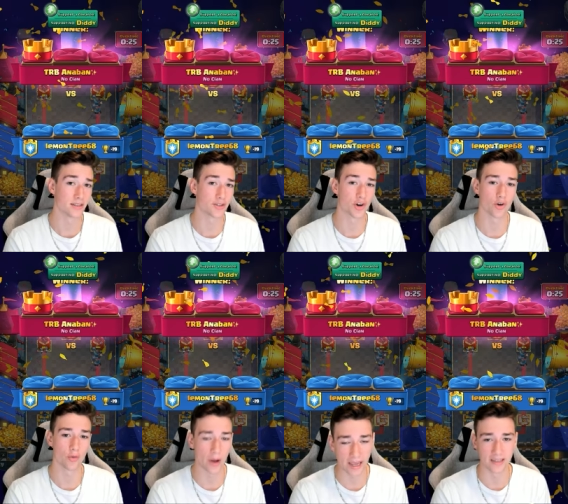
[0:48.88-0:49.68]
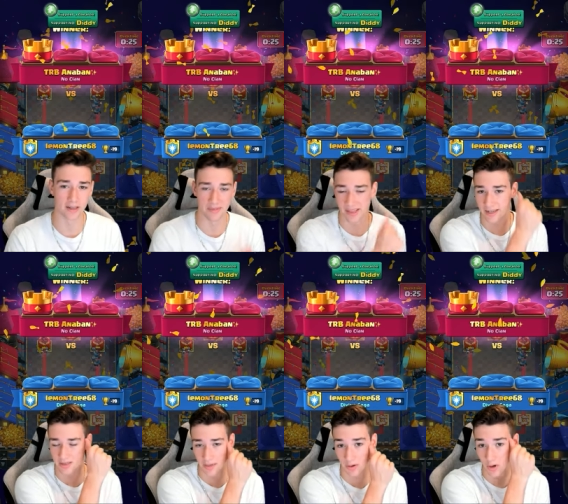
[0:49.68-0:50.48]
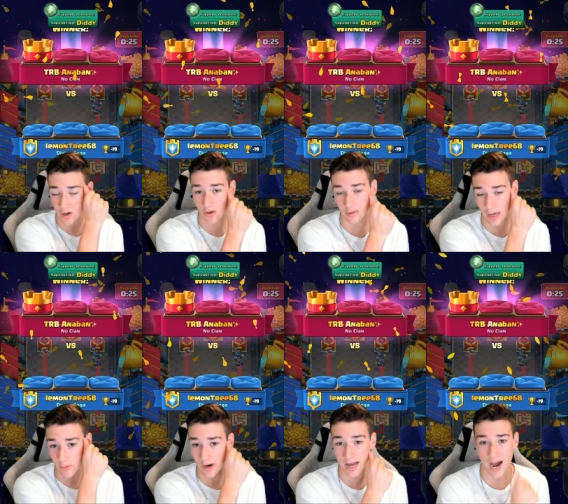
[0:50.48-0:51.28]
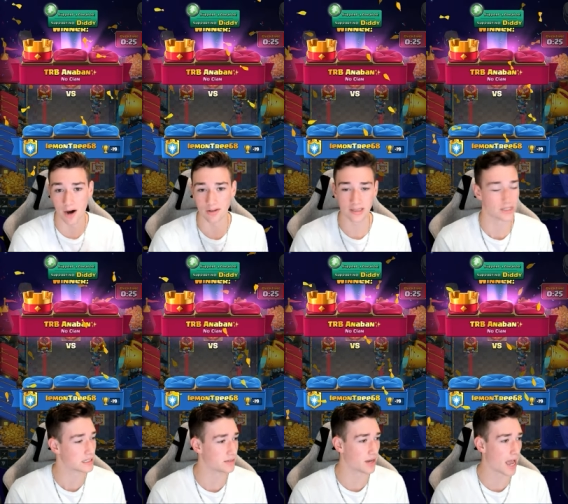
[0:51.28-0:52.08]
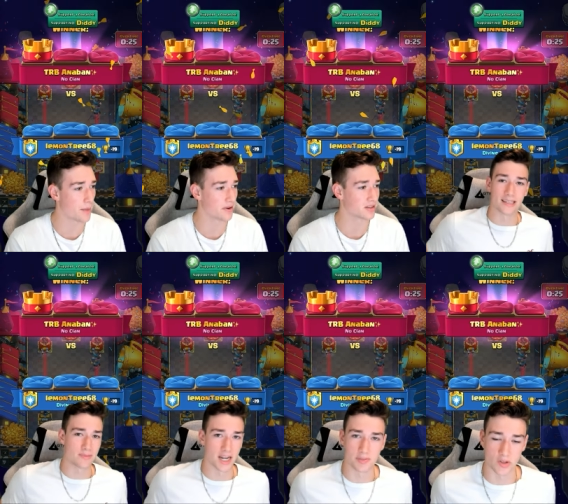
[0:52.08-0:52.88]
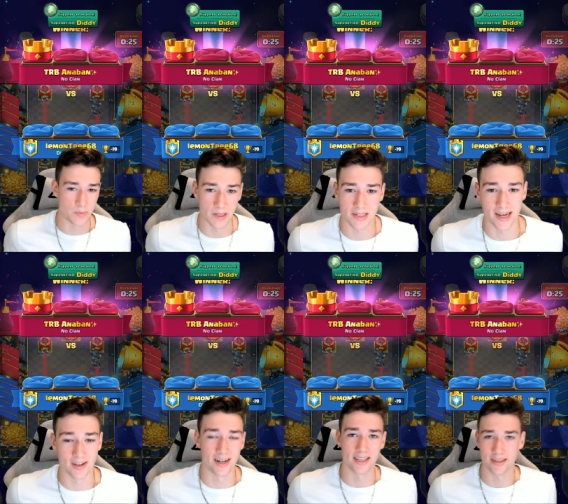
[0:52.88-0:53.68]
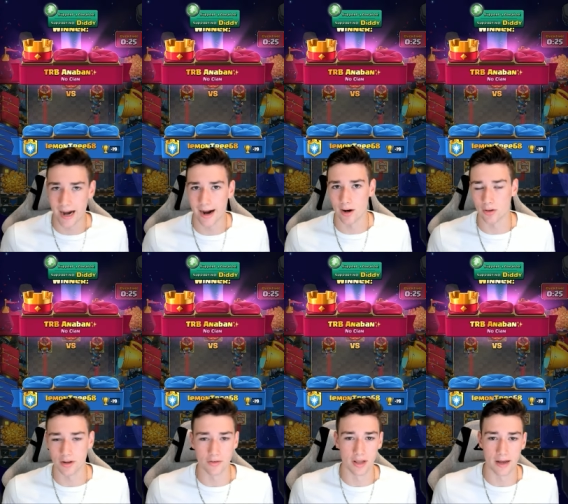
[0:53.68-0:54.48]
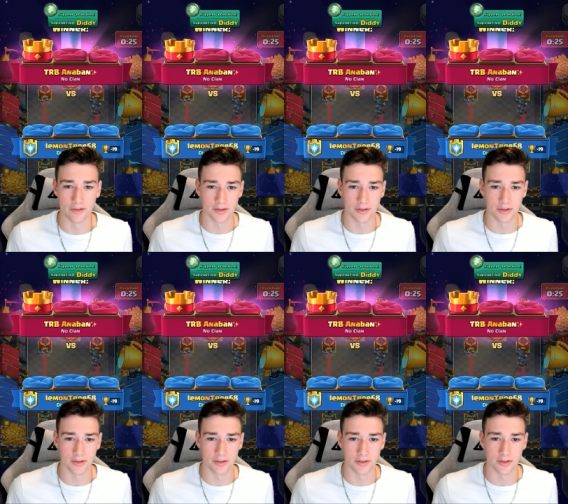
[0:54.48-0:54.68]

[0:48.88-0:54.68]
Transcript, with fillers: is crazy to me that he was able to walk away with that win. How is this even happening? This match puts Spell Cycle on an entirely new level,